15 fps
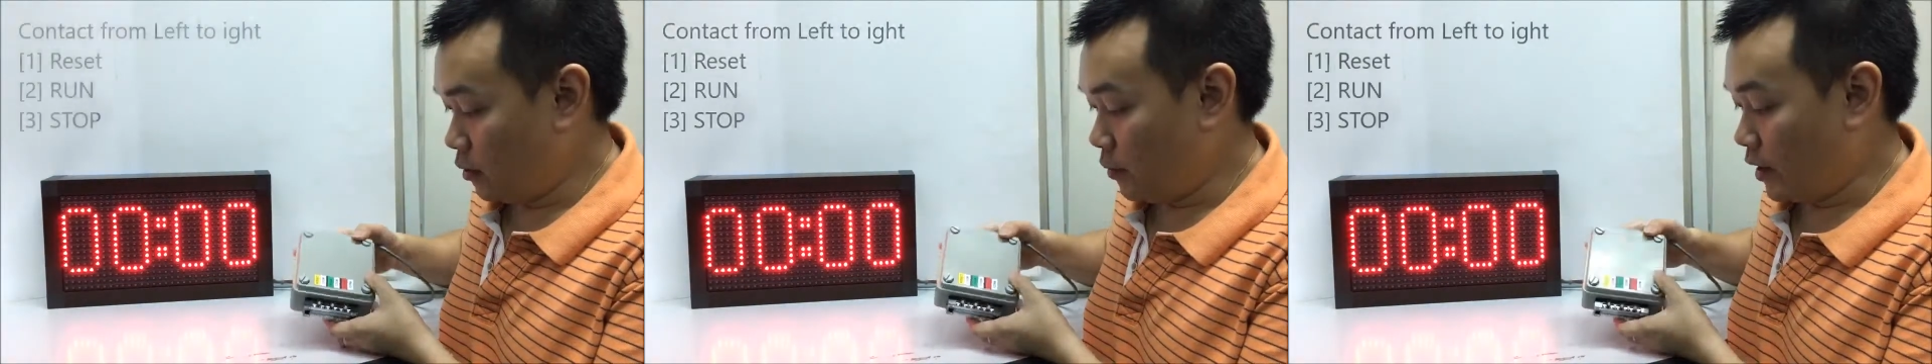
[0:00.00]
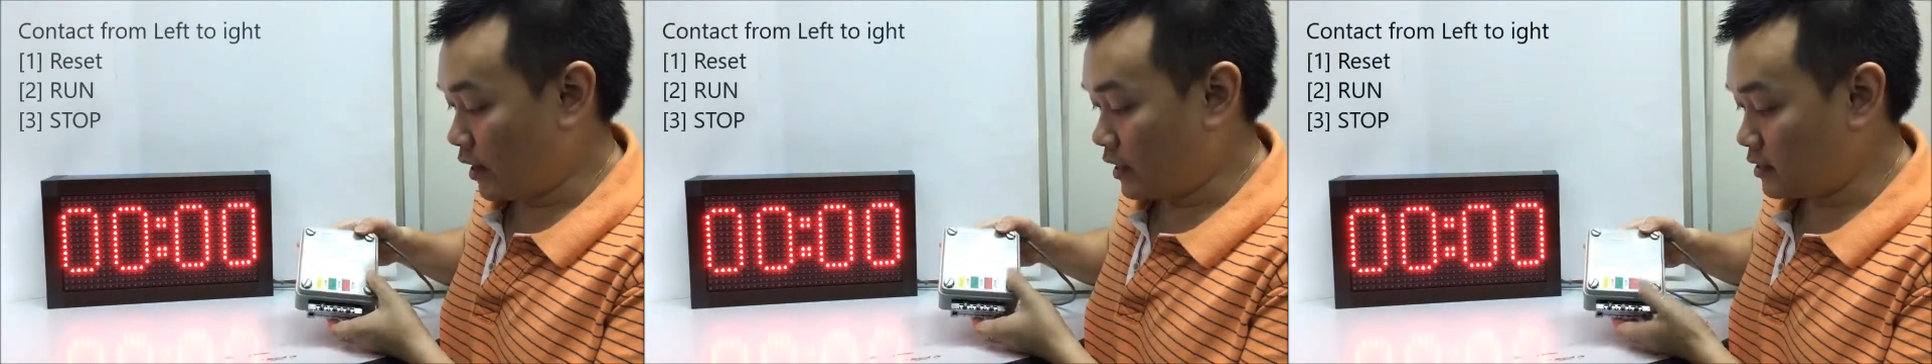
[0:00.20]

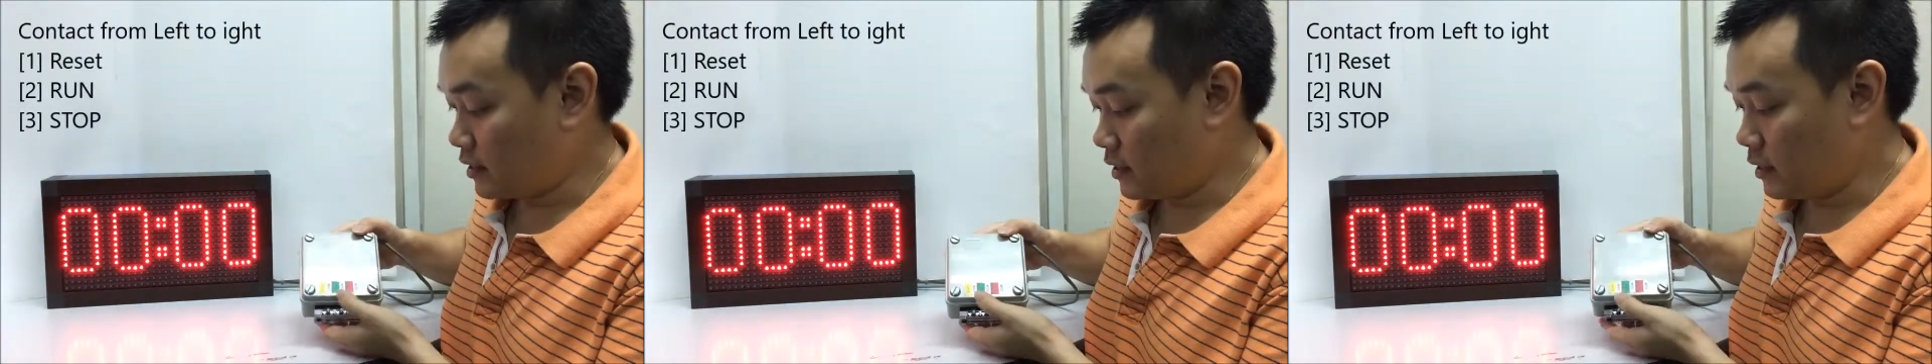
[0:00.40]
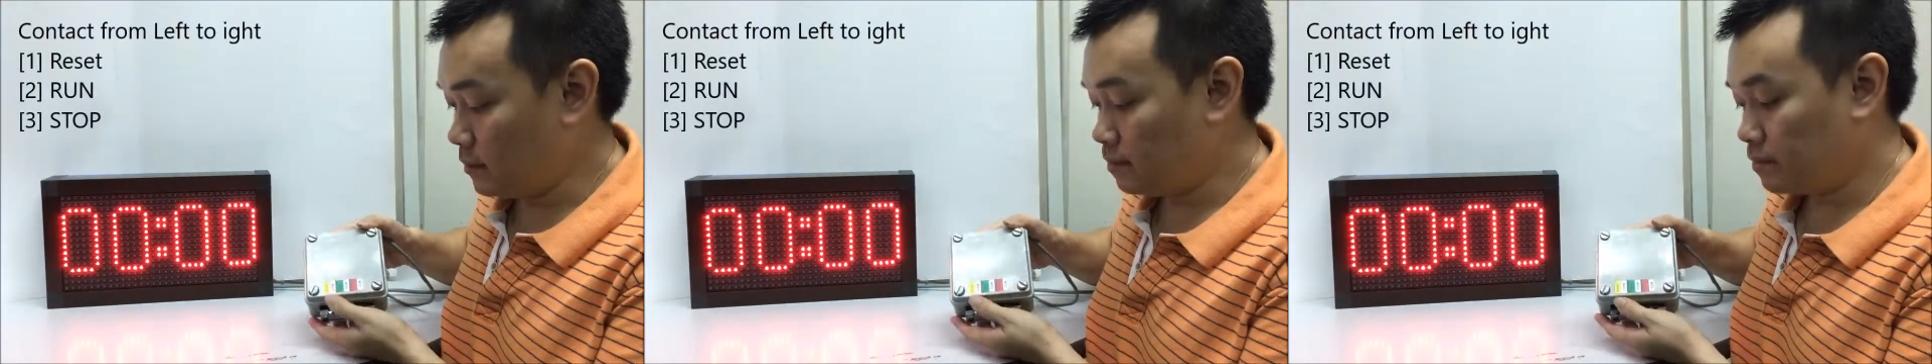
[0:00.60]
Where you can
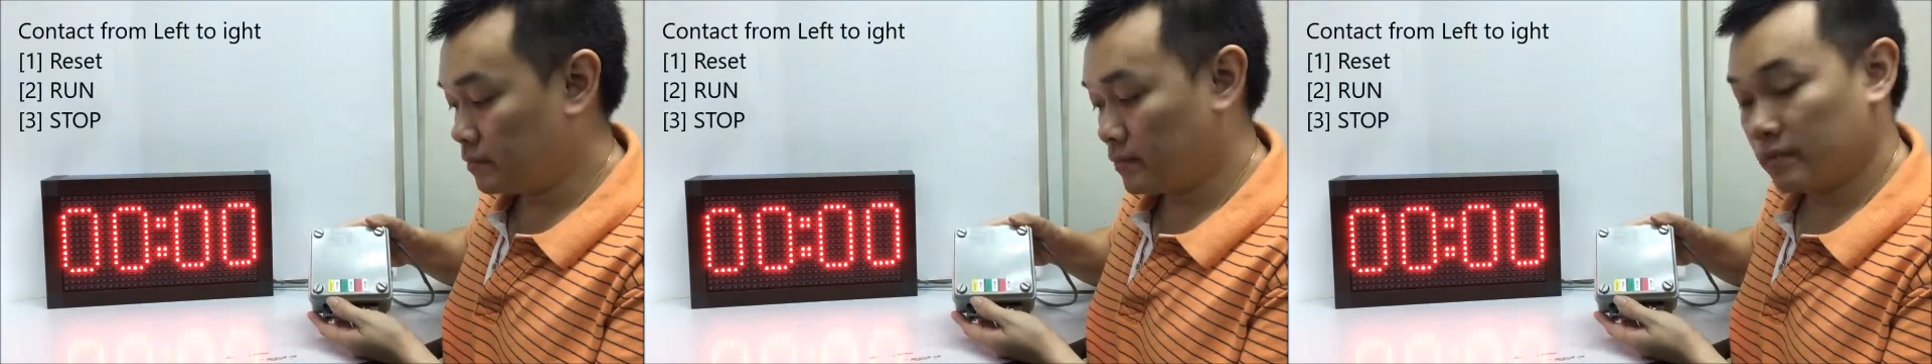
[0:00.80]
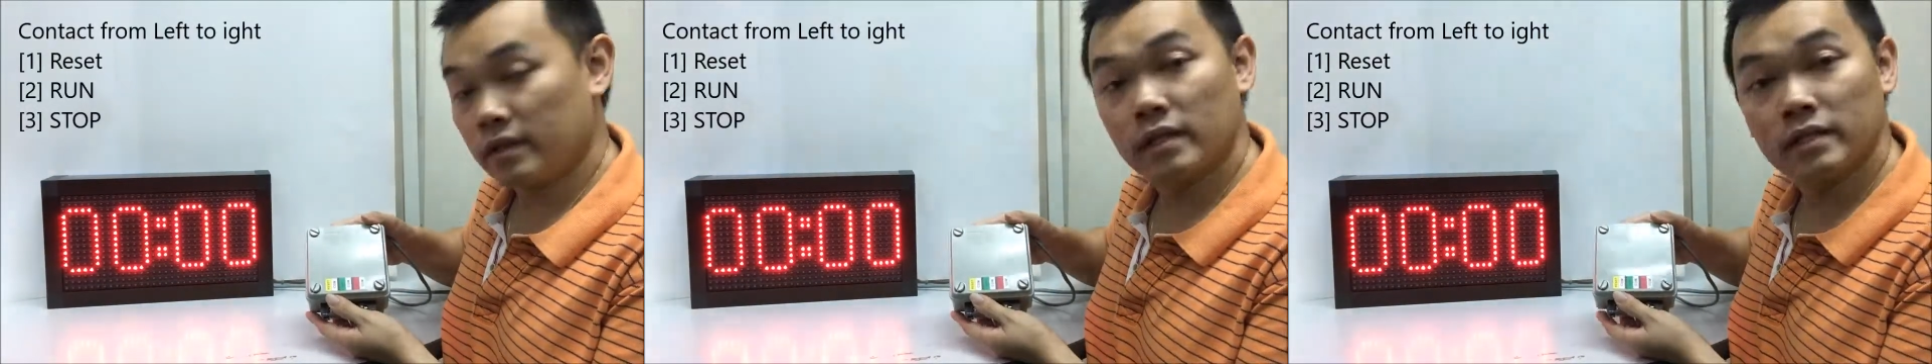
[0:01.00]
see,
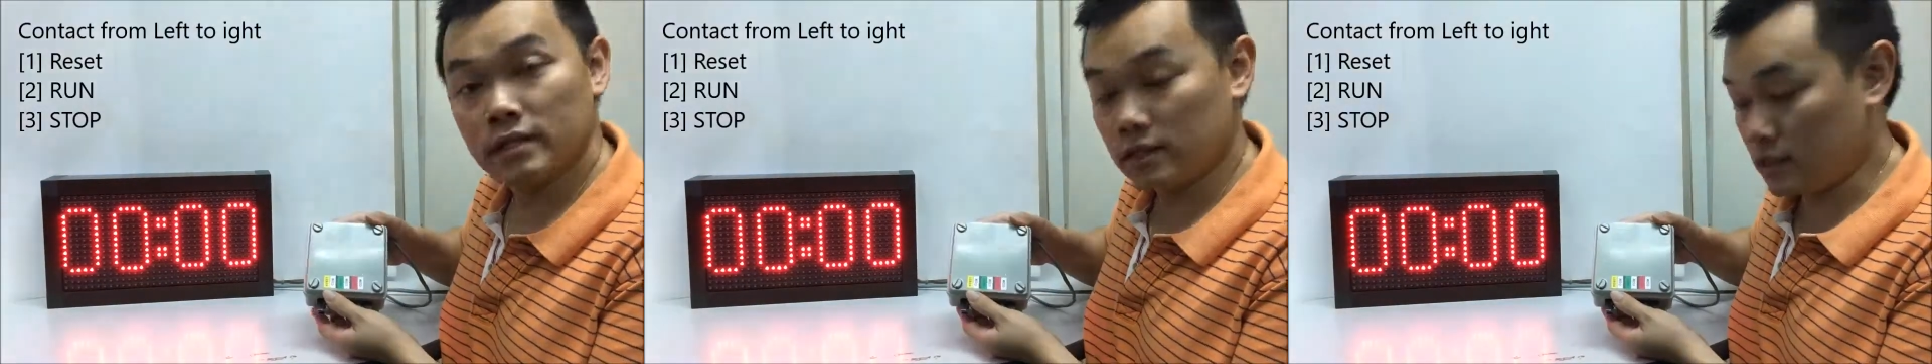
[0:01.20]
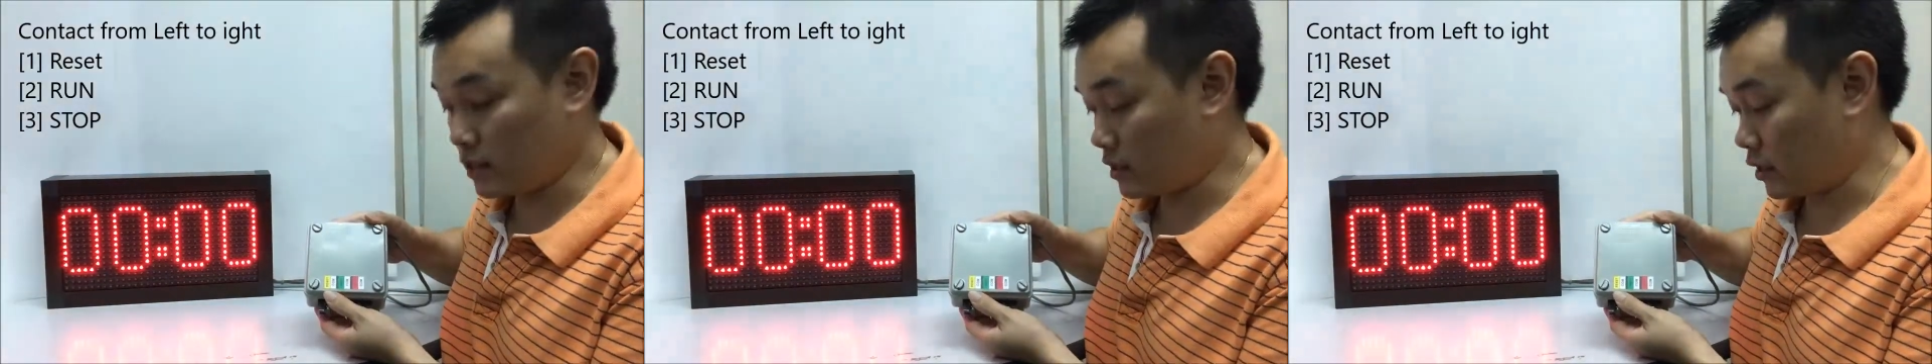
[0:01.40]

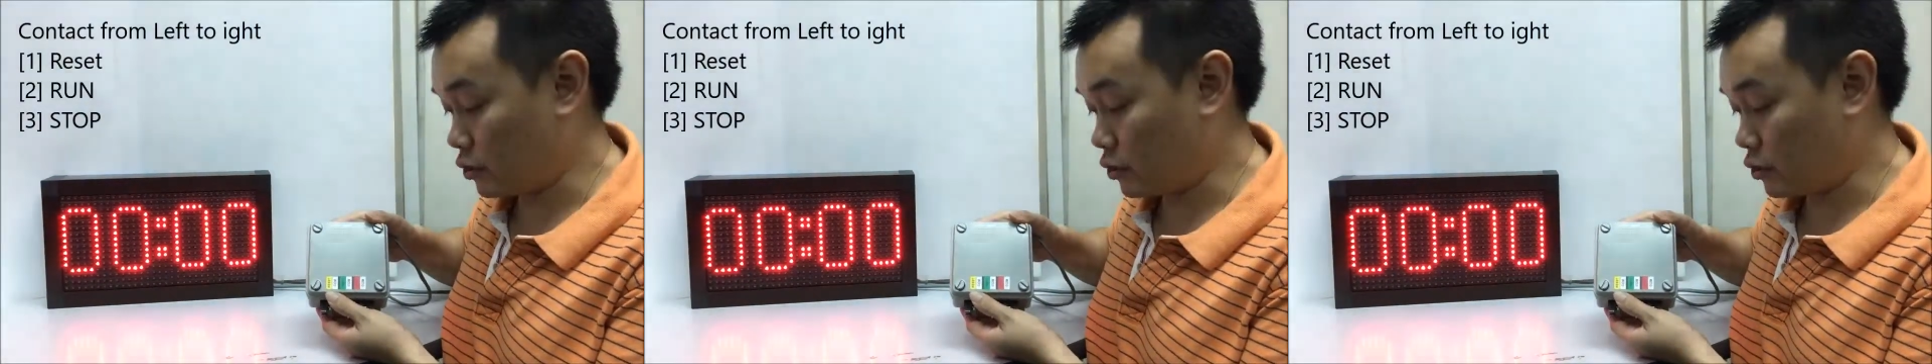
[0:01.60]
this is